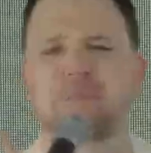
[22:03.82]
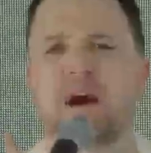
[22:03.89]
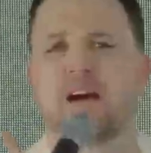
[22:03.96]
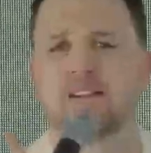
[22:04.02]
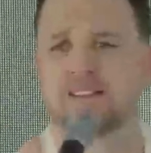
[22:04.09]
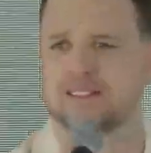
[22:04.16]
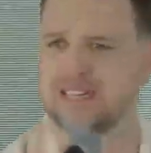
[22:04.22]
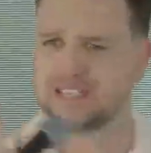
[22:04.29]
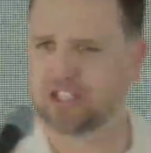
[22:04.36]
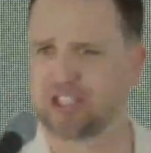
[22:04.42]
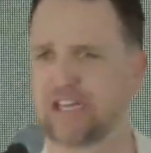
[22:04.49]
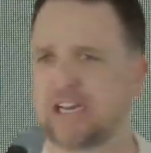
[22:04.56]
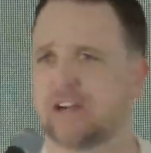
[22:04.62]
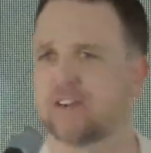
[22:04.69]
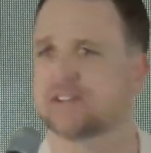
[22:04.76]
months, six
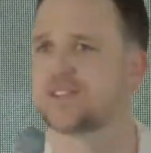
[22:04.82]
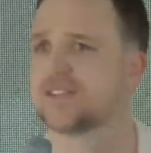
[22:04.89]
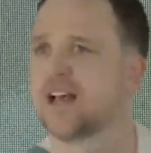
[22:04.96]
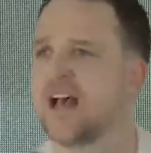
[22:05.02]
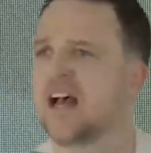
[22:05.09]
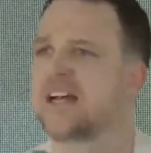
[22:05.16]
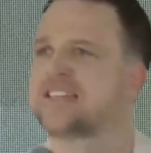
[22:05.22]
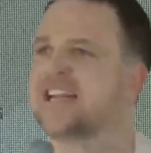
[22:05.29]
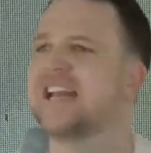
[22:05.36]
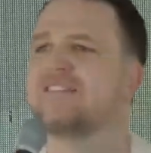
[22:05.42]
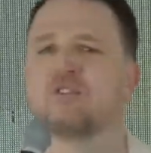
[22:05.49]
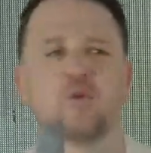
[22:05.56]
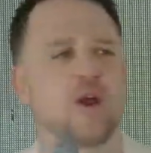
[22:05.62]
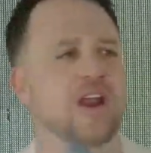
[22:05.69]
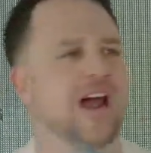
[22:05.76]
years, didn't
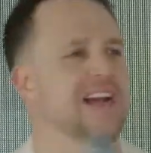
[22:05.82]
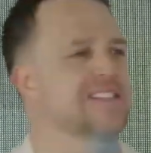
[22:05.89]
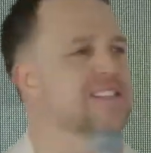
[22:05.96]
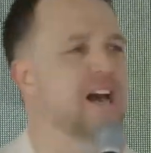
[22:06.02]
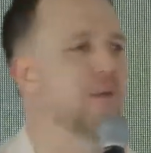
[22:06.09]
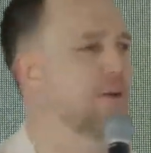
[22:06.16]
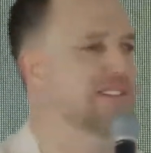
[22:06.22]
even realize God